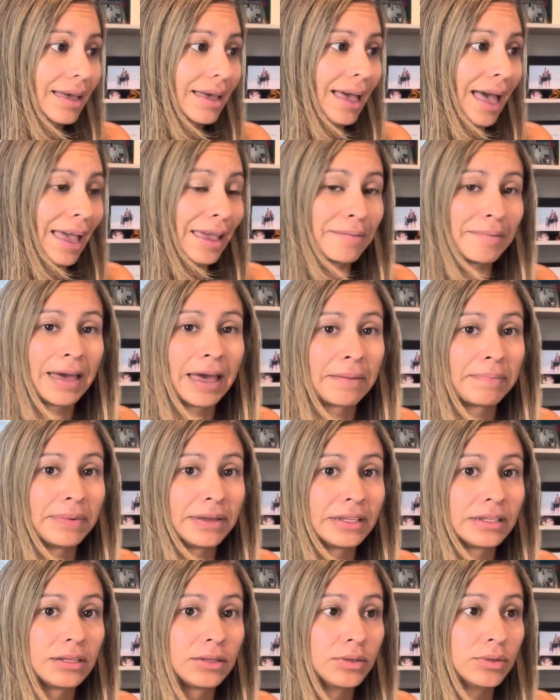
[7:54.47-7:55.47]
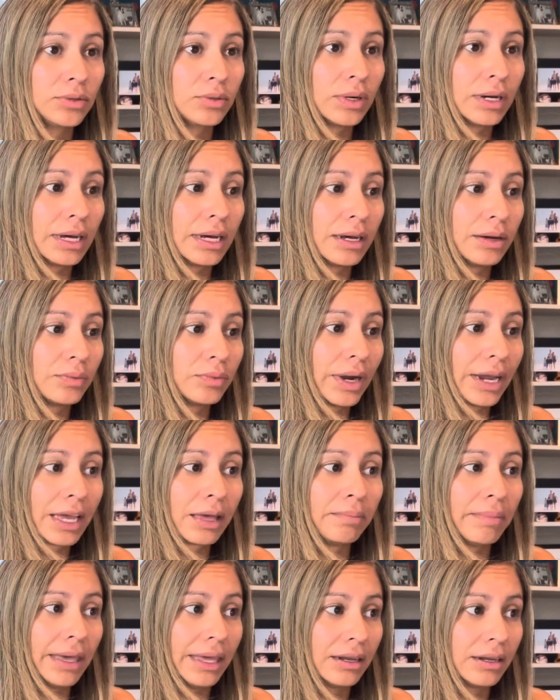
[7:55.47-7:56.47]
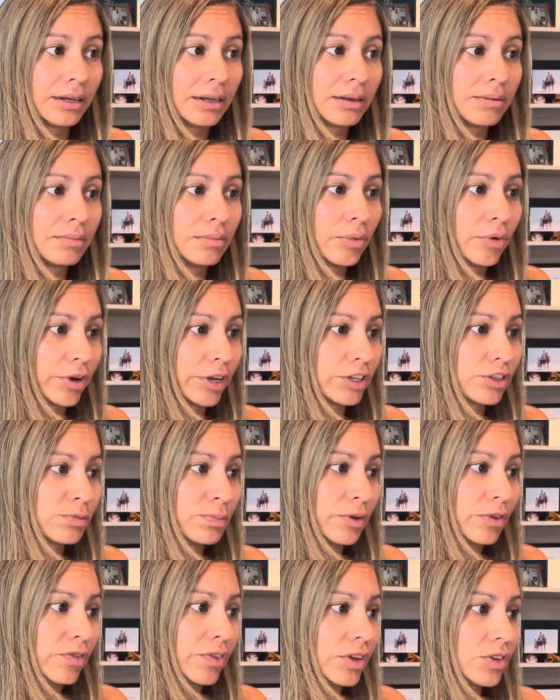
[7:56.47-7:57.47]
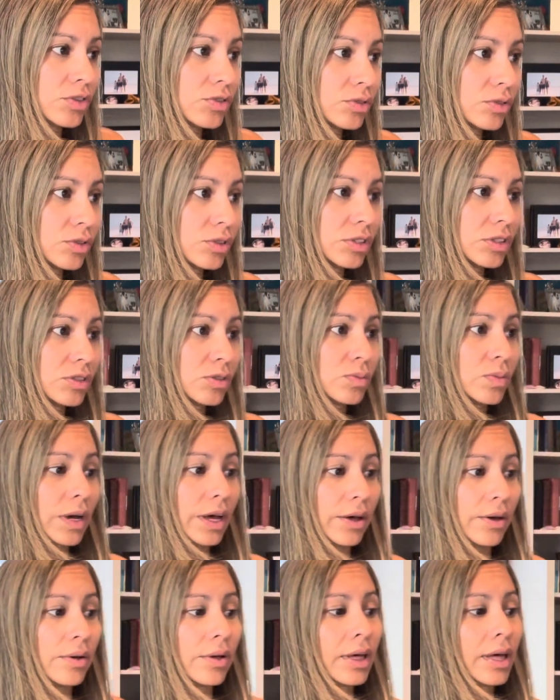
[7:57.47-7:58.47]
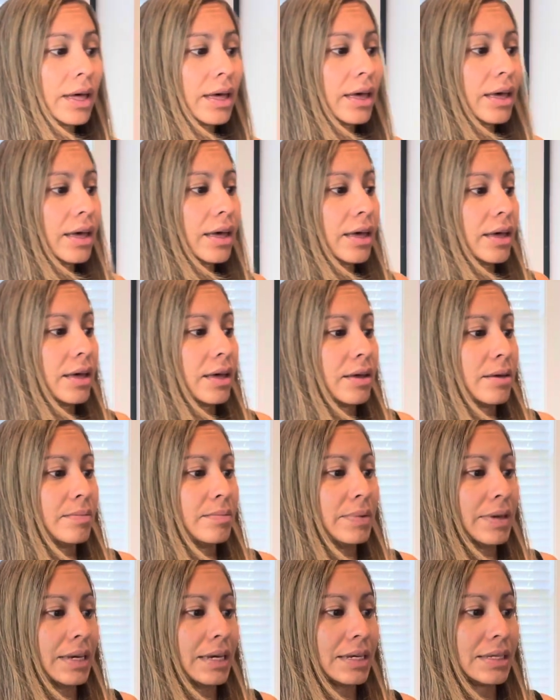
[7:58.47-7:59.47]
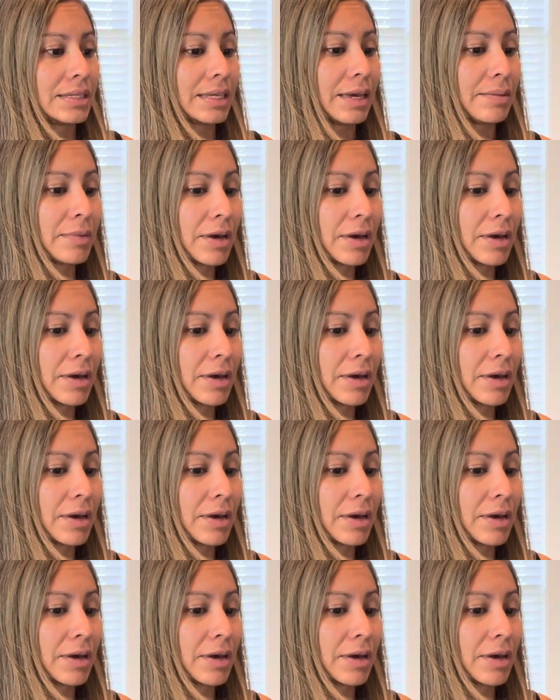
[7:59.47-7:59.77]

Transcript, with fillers: I am happy to uh, recommend mortgage professionals as well because I'm